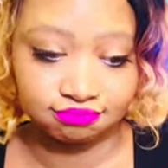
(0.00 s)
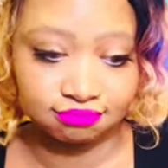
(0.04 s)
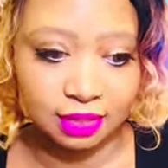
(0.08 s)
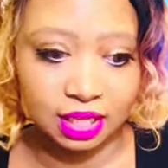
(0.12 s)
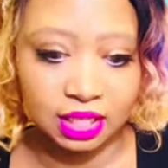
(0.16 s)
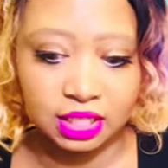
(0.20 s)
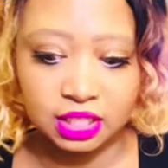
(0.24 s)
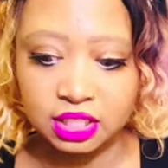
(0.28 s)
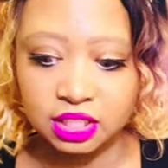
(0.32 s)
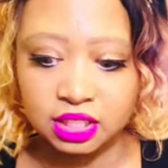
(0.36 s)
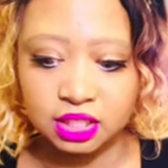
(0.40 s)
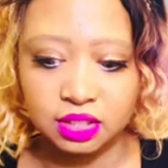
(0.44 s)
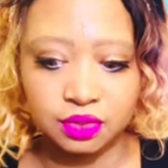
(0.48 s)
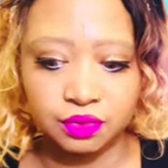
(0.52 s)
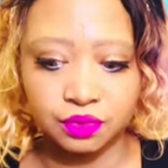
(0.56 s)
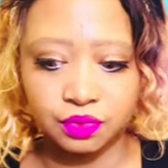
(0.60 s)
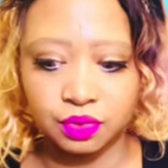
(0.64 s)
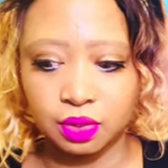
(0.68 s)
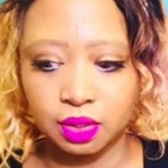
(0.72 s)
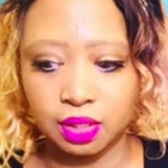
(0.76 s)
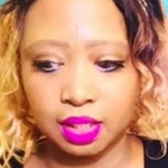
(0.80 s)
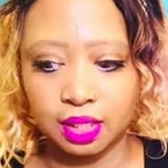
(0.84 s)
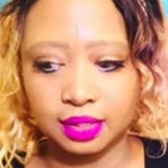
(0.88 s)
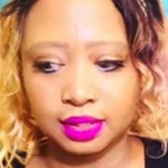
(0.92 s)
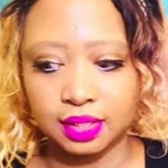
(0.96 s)
I just feel
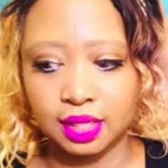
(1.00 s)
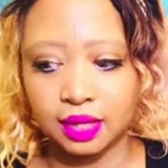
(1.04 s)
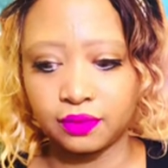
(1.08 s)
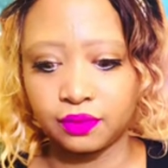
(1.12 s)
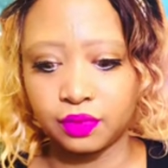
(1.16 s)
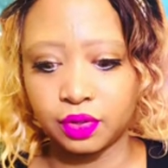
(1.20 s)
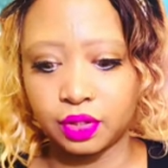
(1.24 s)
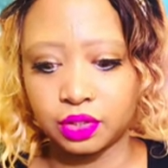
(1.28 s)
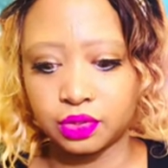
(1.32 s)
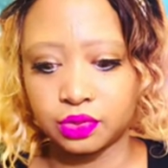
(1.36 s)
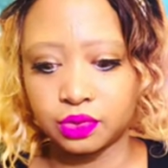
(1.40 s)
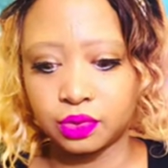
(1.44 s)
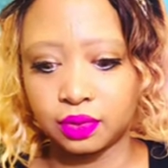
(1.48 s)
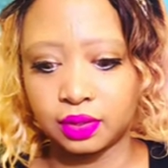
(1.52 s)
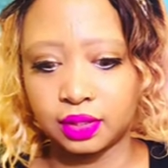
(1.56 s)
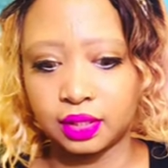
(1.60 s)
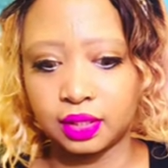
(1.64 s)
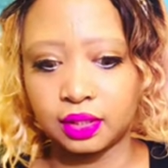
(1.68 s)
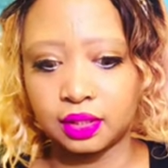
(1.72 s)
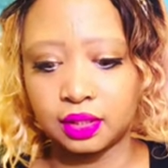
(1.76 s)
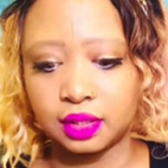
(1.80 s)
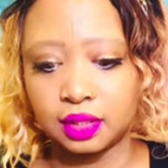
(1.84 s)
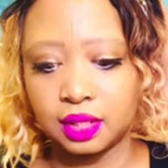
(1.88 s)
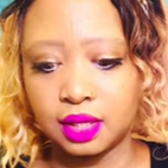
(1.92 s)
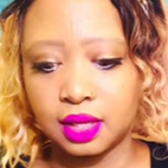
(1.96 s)
like that very
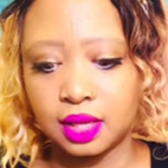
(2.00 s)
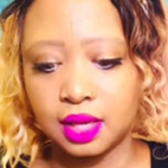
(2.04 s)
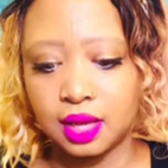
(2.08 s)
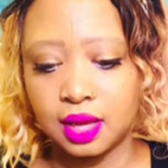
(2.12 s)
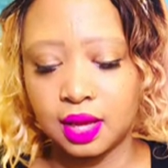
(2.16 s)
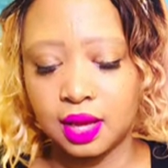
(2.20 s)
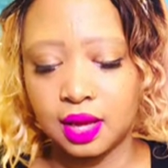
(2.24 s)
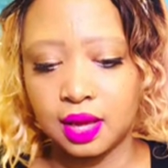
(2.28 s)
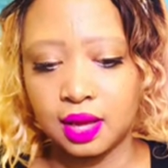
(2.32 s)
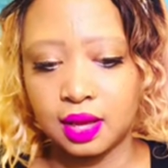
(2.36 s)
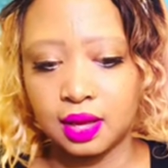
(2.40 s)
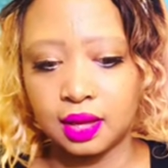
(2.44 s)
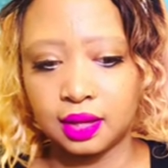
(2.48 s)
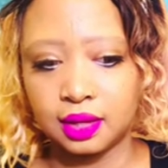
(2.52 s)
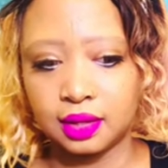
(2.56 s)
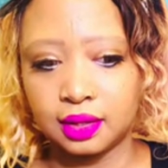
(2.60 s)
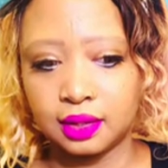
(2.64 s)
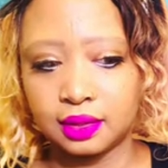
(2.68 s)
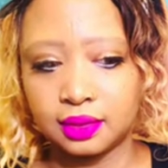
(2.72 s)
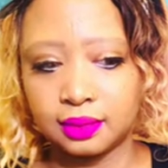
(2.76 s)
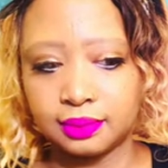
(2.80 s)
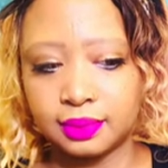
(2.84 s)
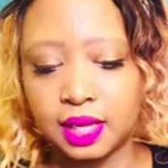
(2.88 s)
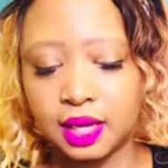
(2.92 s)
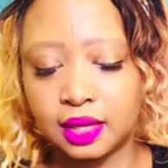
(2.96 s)
strongly.
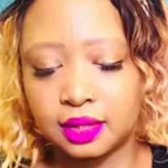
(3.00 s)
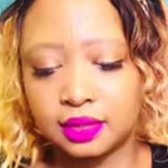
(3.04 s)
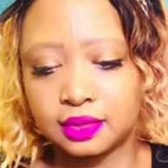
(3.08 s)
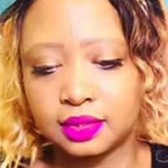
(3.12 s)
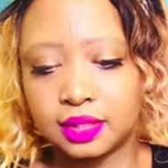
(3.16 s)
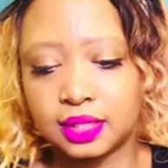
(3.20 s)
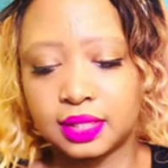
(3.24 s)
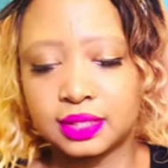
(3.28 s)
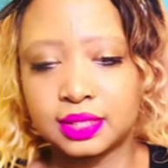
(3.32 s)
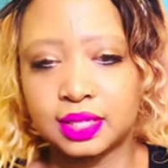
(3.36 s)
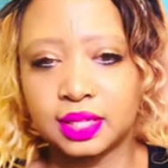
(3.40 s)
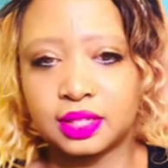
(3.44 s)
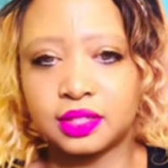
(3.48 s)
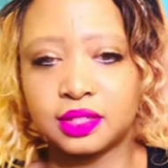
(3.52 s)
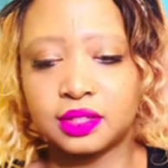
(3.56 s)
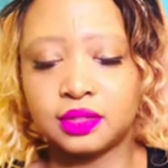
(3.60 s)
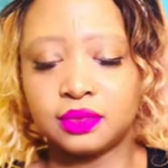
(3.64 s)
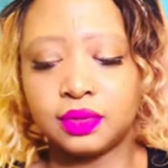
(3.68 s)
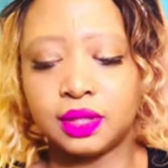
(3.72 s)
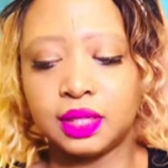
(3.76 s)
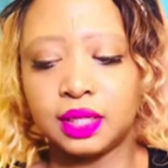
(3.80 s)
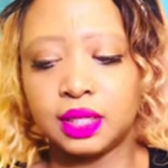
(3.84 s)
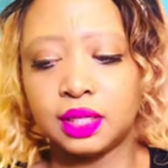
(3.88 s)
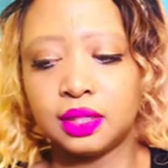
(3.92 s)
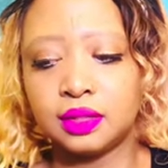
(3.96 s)
Yeah, so let's get into the
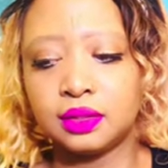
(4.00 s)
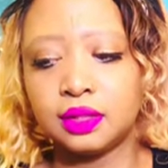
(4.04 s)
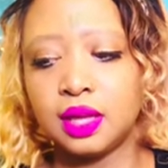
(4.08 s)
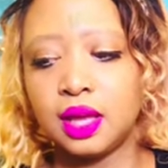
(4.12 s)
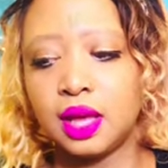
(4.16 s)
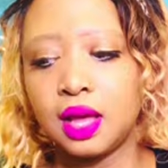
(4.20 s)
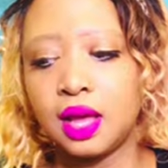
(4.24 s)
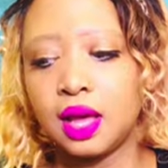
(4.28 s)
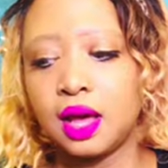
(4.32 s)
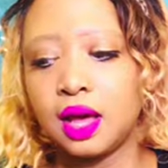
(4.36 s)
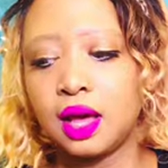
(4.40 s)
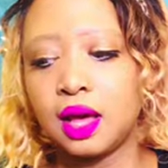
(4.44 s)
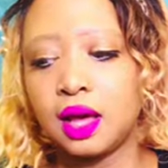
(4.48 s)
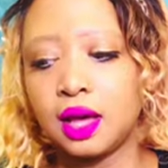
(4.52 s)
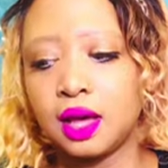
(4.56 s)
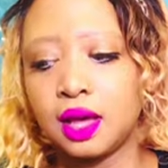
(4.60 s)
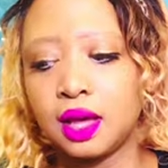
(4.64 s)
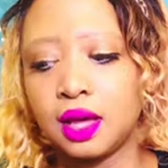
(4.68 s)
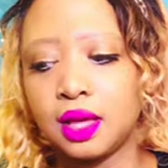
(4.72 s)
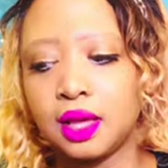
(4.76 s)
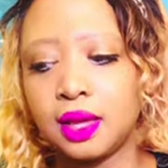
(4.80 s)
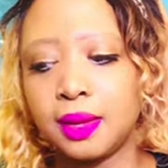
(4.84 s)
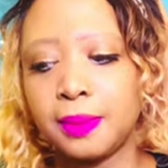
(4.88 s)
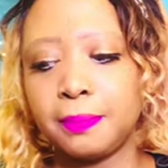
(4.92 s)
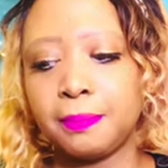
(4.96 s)
reading.
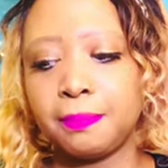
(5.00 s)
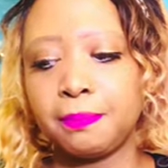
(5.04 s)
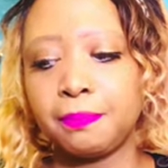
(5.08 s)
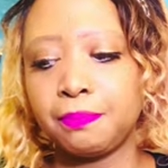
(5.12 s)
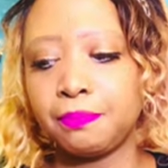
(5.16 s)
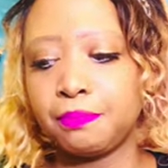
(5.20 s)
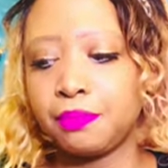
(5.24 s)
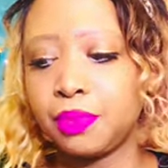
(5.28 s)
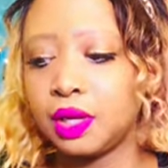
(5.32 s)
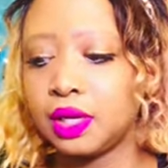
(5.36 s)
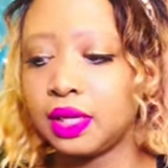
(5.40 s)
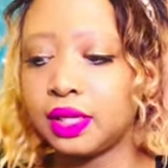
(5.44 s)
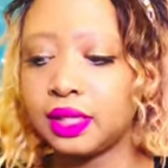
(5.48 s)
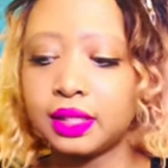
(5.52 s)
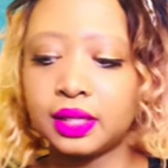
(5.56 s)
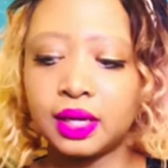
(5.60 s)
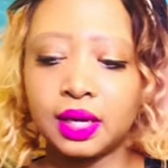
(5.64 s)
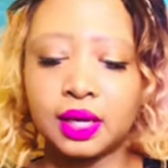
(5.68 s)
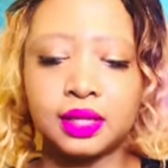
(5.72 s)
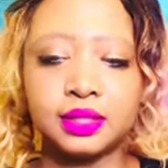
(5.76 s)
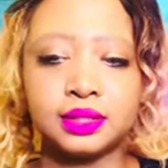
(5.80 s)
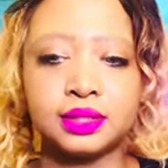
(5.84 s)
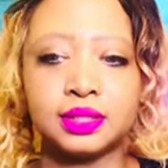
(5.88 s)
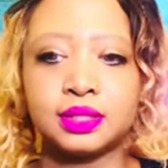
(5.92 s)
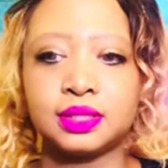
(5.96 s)
I'm pulling
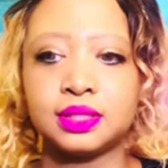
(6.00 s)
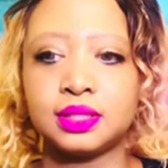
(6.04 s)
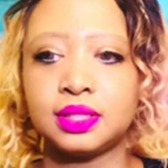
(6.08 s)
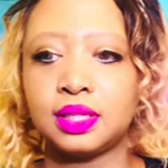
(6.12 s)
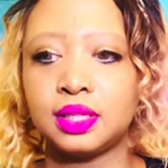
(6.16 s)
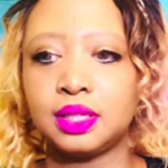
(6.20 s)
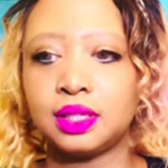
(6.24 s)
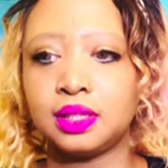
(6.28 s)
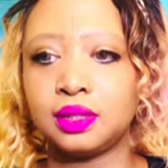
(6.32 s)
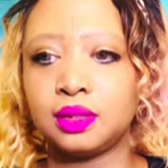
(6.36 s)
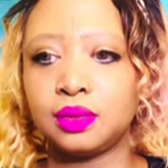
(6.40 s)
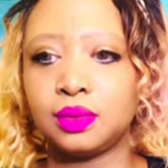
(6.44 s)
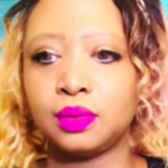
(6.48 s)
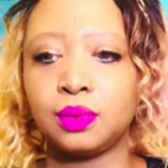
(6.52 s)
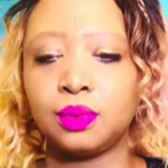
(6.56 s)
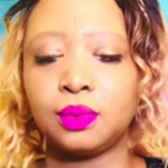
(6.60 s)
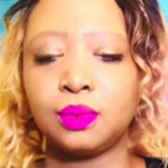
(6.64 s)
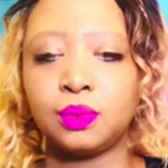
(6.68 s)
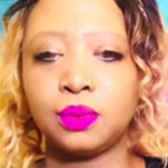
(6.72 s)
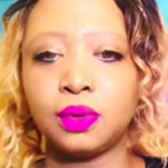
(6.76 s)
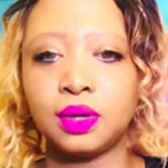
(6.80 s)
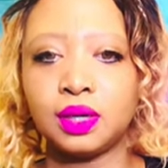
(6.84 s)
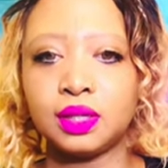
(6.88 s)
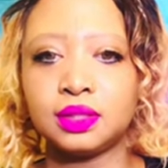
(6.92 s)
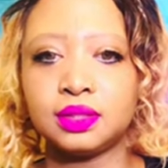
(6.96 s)
cards to see
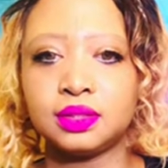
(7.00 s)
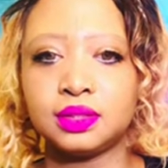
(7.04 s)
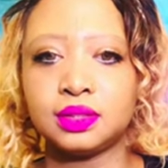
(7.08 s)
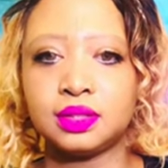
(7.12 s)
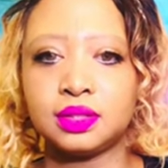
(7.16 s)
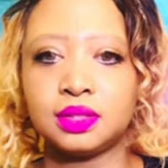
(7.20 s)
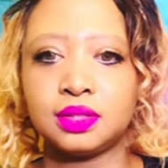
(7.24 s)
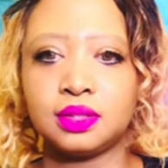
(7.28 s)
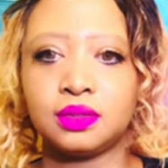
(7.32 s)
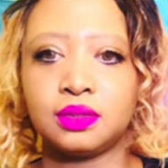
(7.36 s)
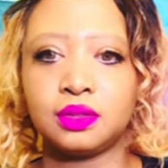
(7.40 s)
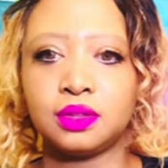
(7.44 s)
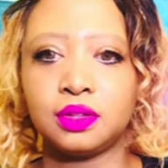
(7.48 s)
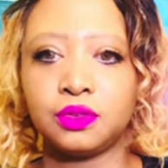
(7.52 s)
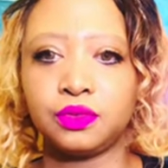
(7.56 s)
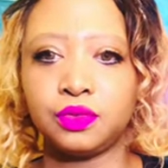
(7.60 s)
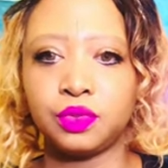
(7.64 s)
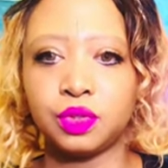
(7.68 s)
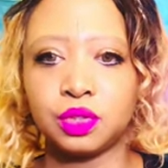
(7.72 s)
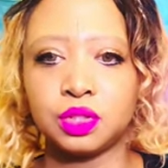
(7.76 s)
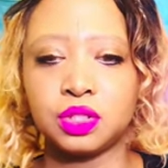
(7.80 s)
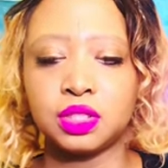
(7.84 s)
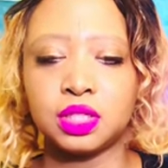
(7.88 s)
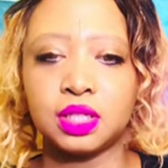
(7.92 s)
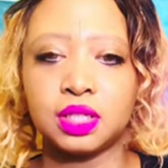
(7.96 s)
what the
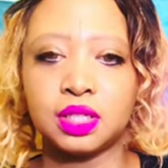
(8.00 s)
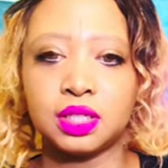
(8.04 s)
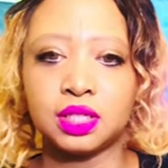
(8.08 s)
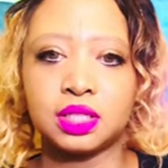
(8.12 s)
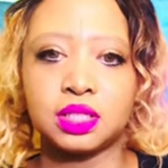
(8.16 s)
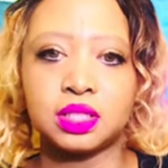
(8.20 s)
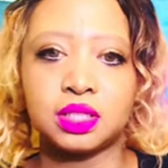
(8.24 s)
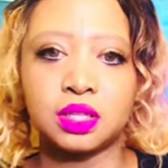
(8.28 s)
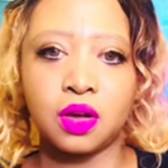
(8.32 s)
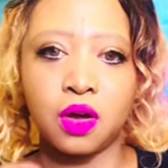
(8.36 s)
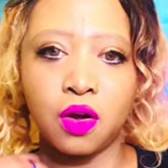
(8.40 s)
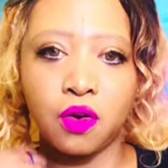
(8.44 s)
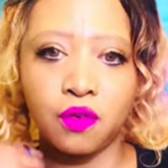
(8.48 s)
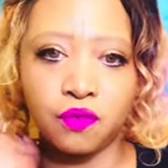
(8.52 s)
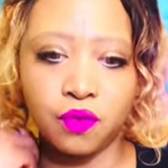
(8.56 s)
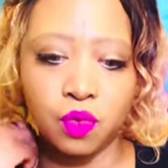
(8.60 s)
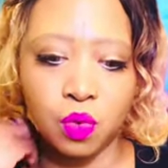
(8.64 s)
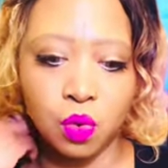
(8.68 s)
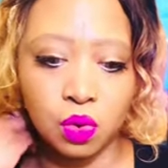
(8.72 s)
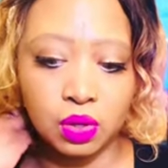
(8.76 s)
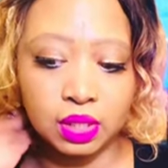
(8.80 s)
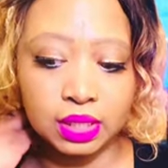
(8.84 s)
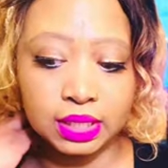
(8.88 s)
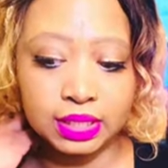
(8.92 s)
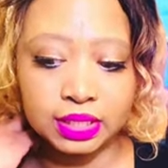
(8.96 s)
future is
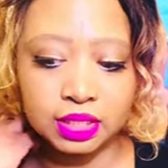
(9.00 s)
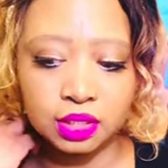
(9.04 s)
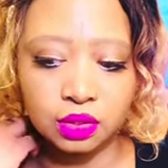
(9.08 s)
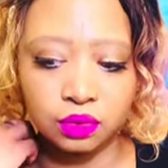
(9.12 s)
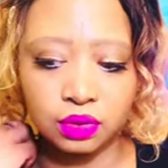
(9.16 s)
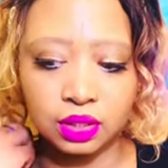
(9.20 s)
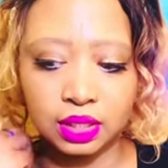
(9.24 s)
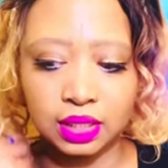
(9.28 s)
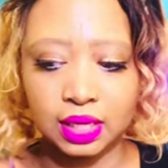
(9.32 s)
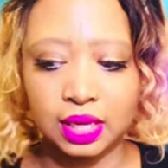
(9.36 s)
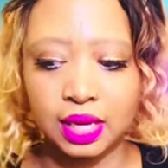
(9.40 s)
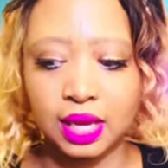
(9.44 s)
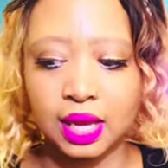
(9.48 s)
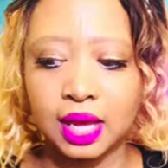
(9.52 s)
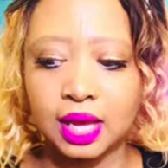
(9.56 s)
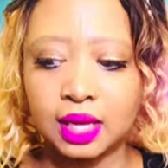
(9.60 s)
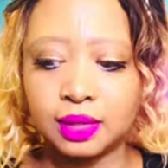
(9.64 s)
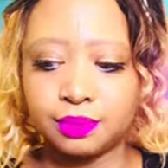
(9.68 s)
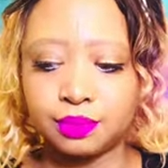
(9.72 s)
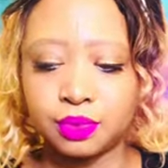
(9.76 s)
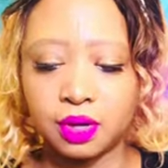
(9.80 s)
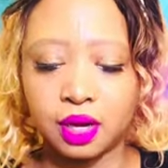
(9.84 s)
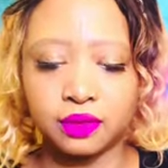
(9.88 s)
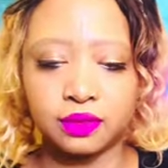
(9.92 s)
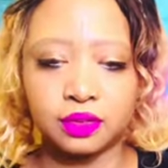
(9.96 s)
for Lisa Rinna at
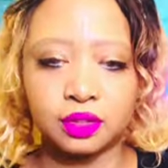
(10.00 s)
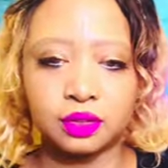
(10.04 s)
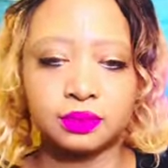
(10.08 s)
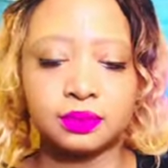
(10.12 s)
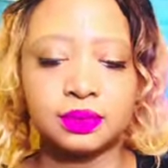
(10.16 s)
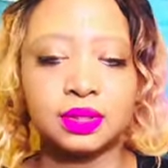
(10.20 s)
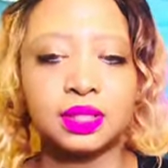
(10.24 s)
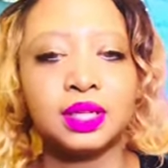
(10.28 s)
Bravo.